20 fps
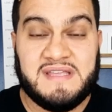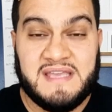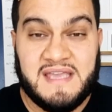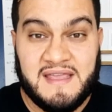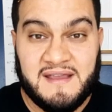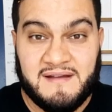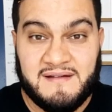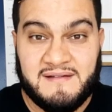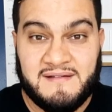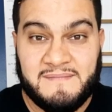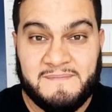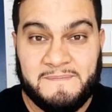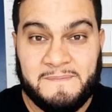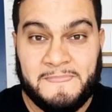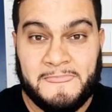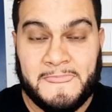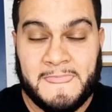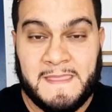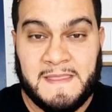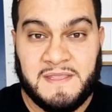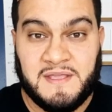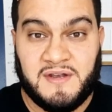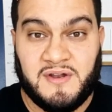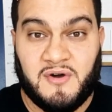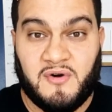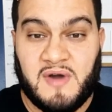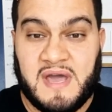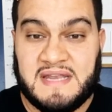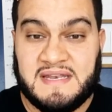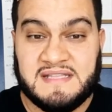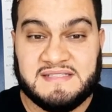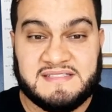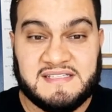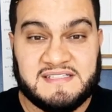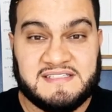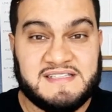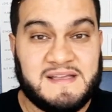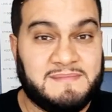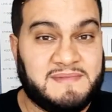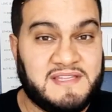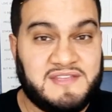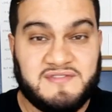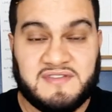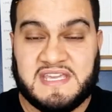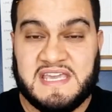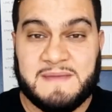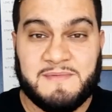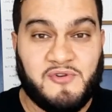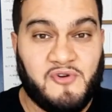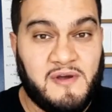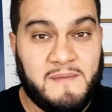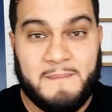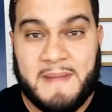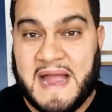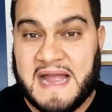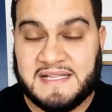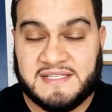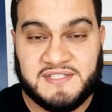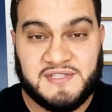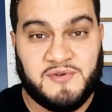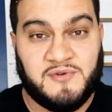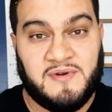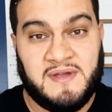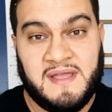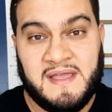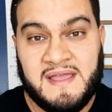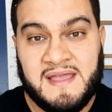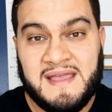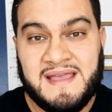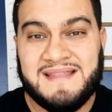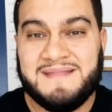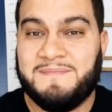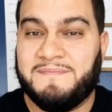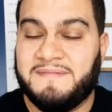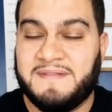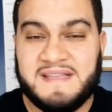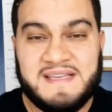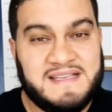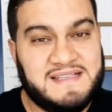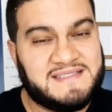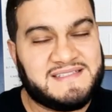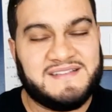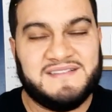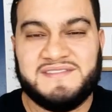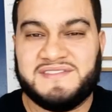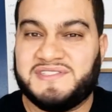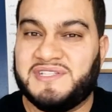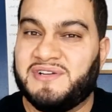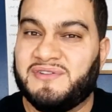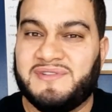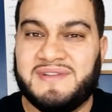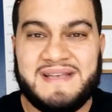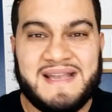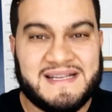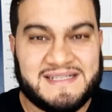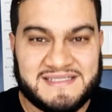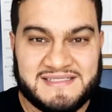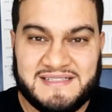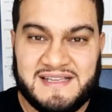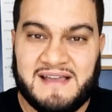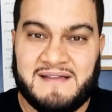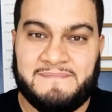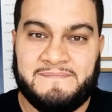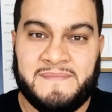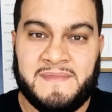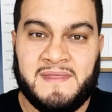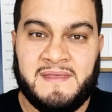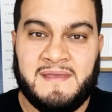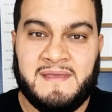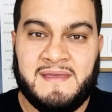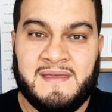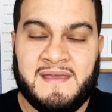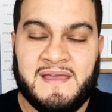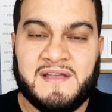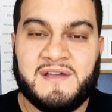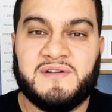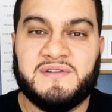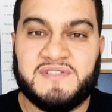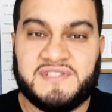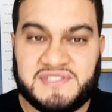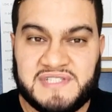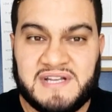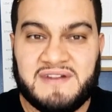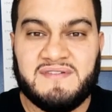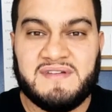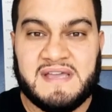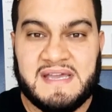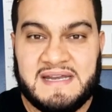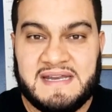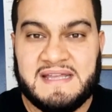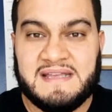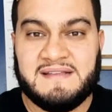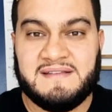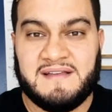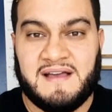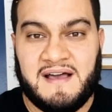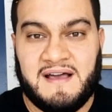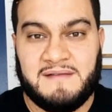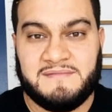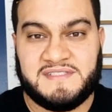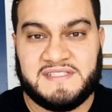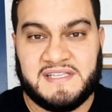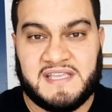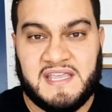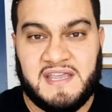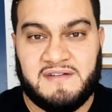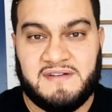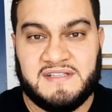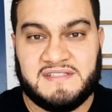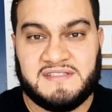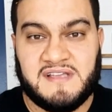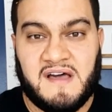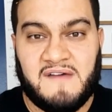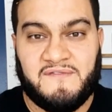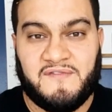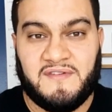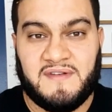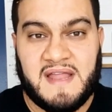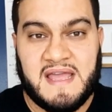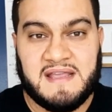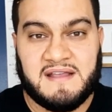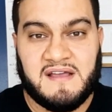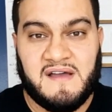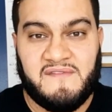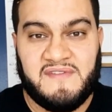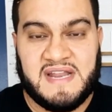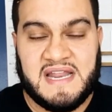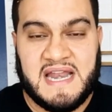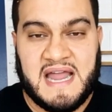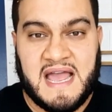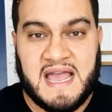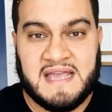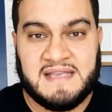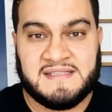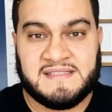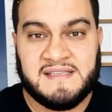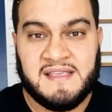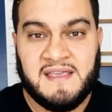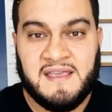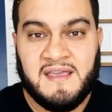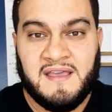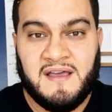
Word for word: a year, you know, and this is something you keep going back to. Please consider the next step. Consider getting um, security software like Covenant Eyes.